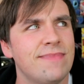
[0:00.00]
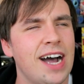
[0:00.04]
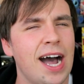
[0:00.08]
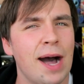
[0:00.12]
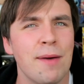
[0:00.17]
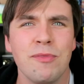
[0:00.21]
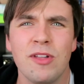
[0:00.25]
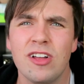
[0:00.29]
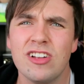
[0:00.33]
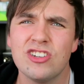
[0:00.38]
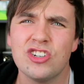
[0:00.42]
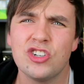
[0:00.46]

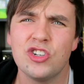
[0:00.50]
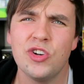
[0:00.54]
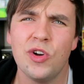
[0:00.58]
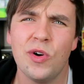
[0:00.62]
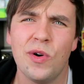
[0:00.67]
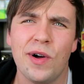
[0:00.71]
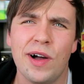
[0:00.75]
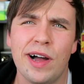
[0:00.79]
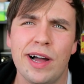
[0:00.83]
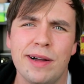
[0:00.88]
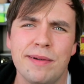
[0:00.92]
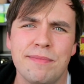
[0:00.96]
I'm not
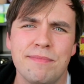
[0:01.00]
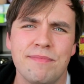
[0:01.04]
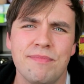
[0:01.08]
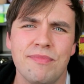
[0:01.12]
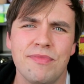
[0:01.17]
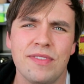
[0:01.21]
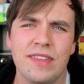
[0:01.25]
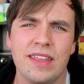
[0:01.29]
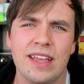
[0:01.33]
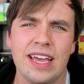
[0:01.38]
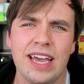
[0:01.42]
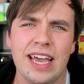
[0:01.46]
sure
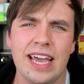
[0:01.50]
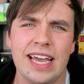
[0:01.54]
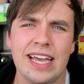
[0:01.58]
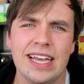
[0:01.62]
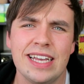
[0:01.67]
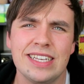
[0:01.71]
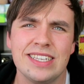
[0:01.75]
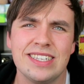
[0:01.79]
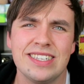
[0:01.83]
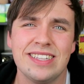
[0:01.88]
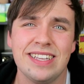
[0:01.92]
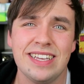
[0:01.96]

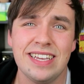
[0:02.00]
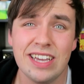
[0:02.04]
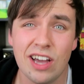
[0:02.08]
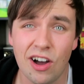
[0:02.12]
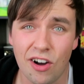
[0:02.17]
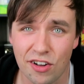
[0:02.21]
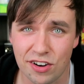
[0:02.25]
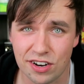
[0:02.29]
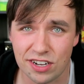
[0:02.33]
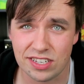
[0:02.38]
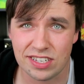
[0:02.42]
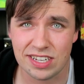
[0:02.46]
is the
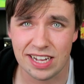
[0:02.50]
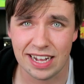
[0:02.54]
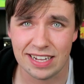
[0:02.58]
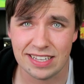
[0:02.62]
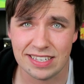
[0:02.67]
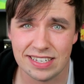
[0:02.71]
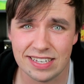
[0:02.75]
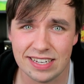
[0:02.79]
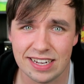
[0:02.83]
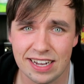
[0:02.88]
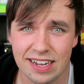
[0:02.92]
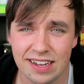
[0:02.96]
honest
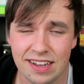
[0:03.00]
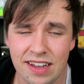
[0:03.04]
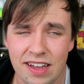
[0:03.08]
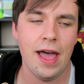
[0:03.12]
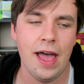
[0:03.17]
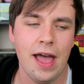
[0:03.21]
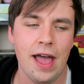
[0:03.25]
answer.